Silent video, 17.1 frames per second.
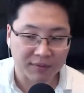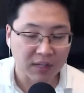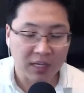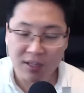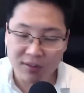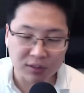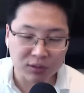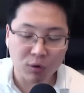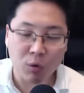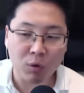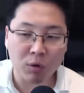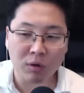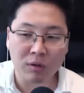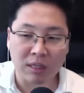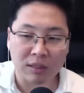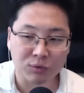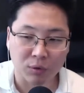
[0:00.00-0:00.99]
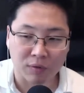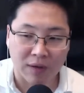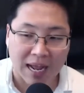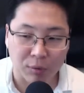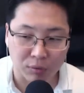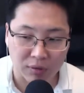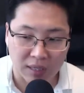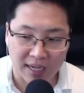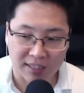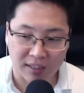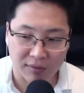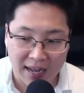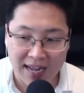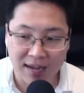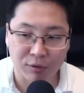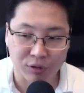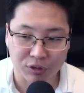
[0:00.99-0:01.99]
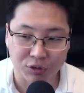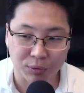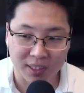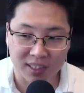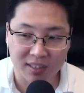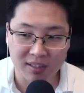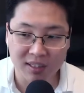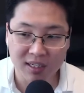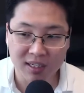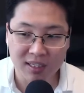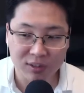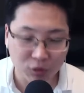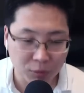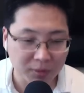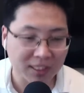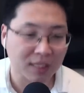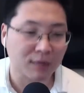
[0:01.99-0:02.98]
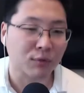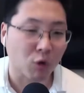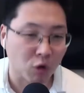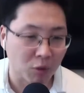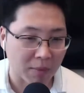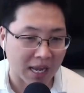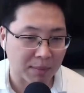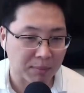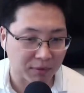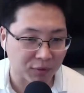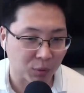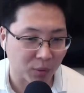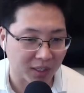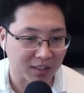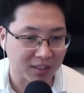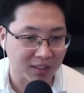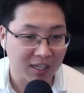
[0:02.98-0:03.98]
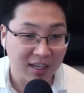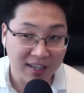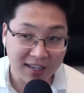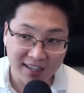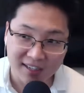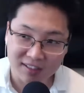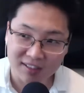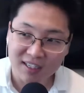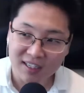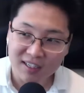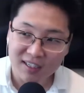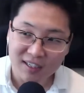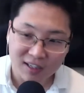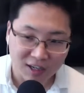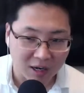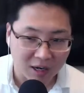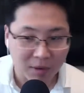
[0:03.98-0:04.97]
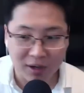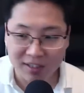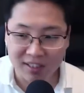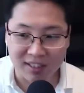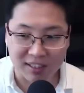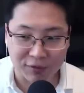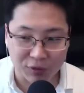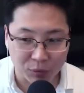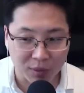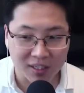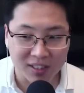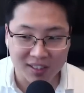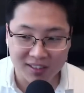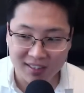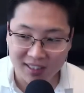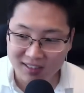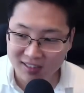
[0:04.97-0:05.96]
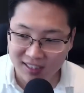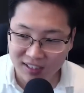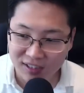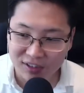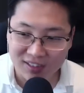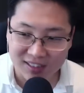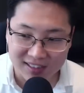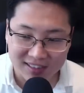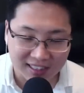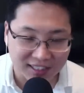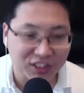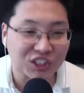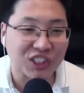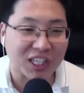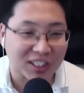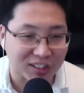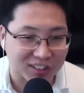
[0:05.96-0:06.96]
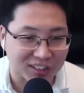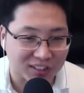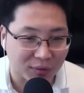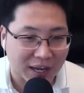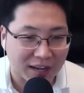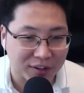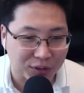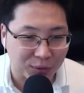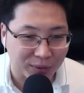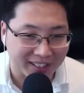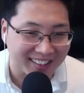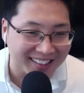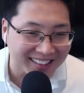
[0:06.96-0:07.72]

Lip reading: There's a whole sort of outline of how to do it. It's almost like a roadmap if you want to, hey, come on in. If you want to contest, here's a checklist of how to do it.